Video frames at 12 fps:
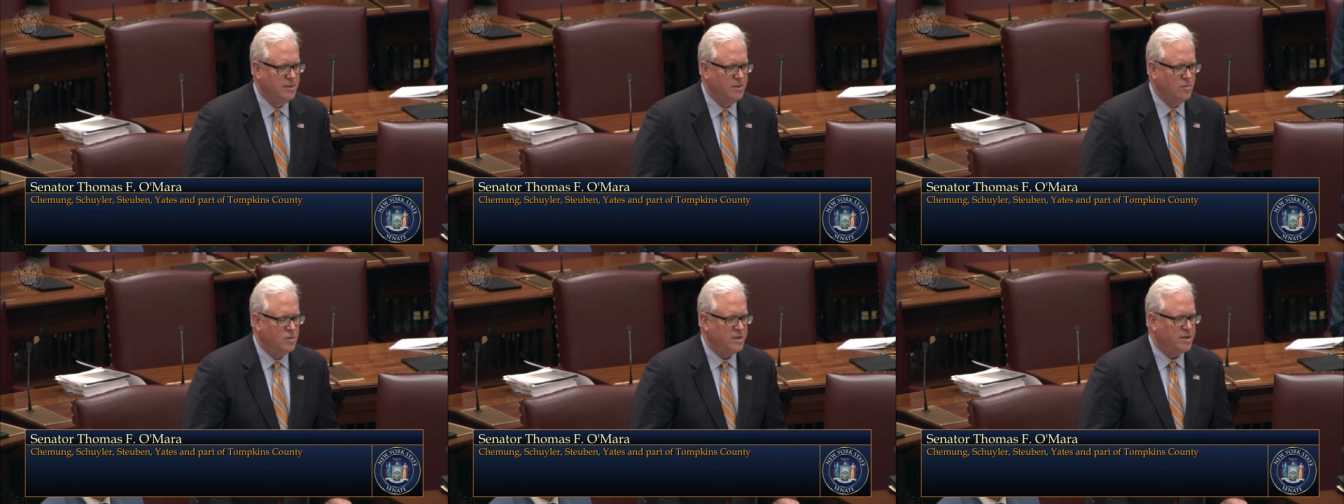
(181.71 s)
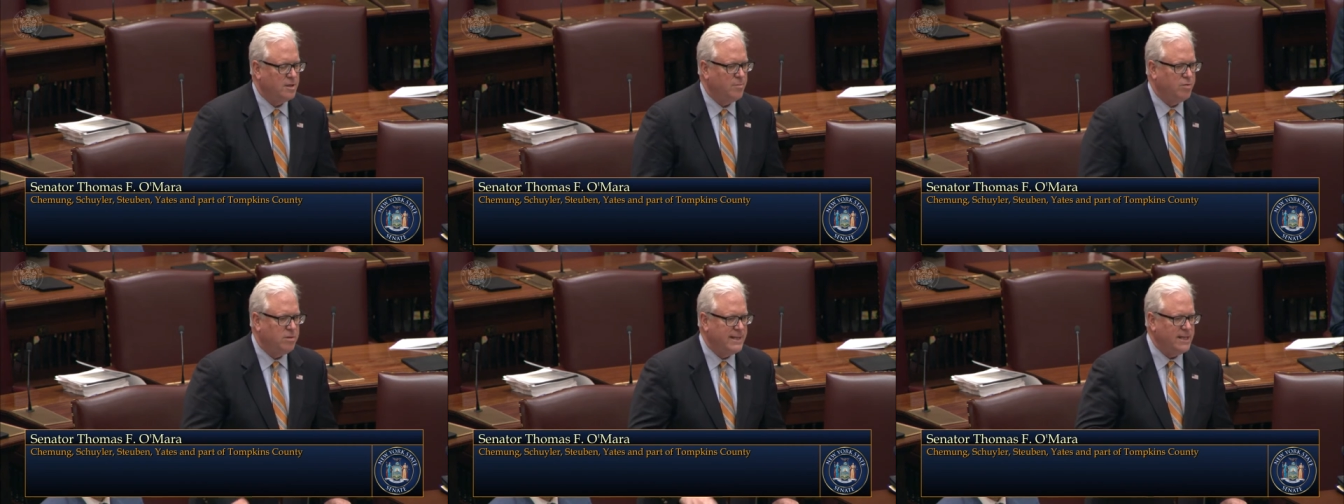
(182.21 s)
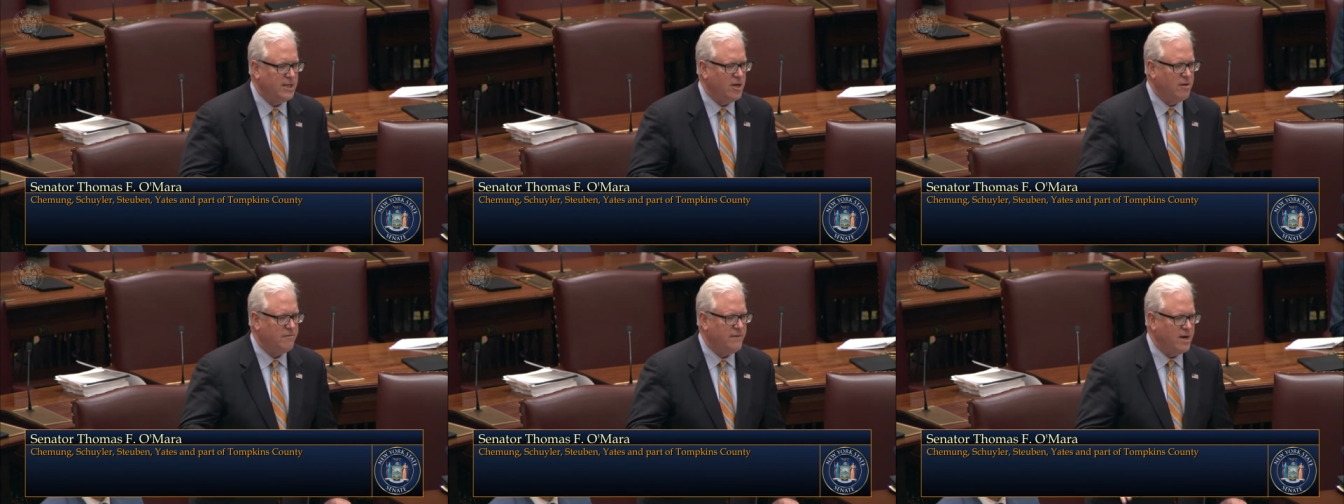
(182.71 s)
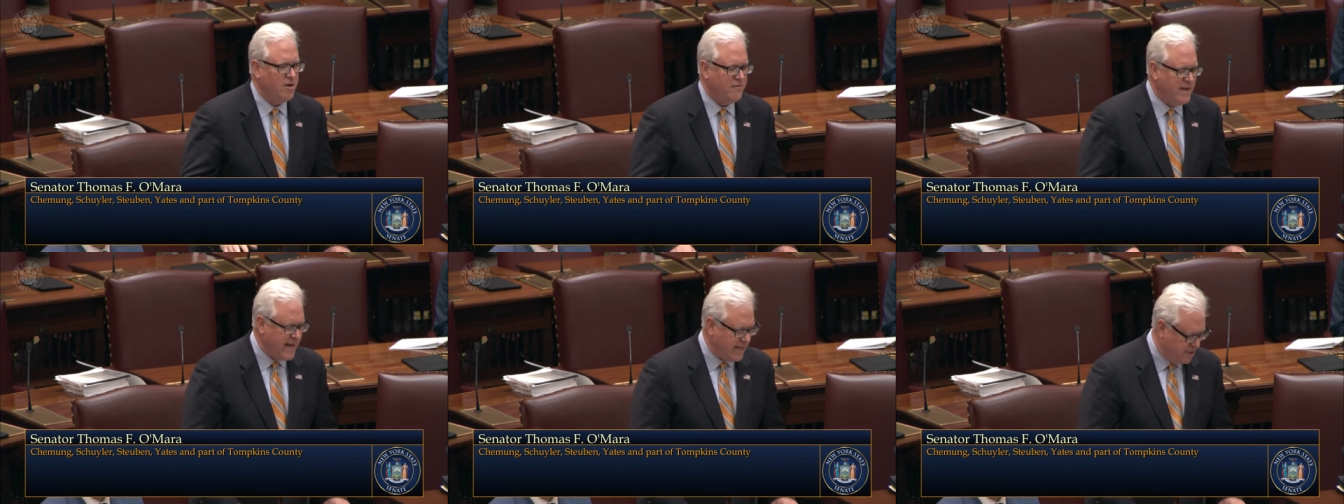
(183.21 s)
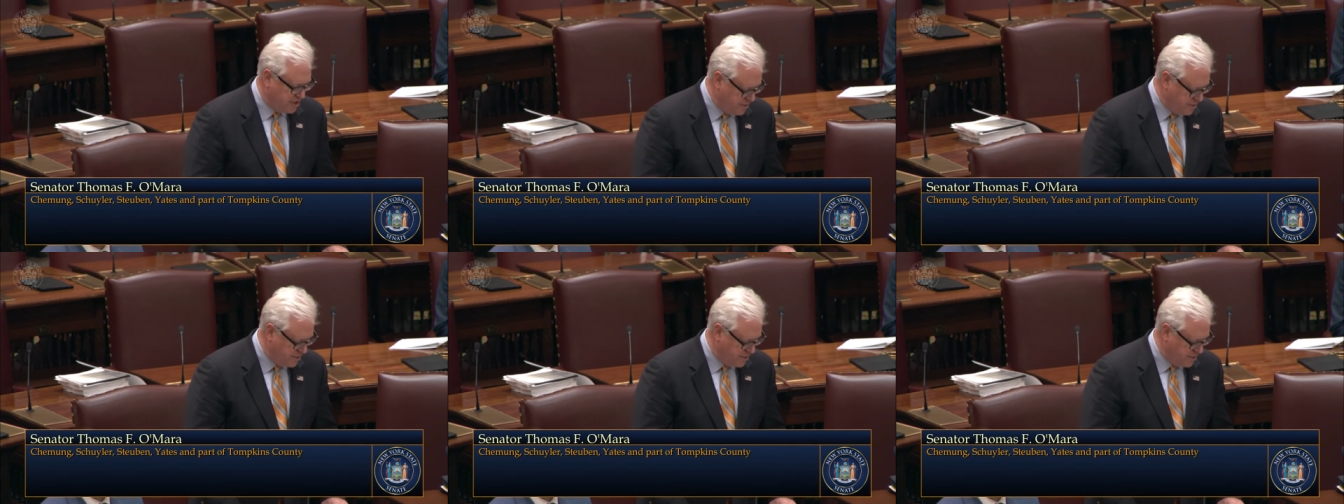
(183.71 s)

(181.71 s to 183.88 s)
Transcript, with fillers: with a completely unfair advantage.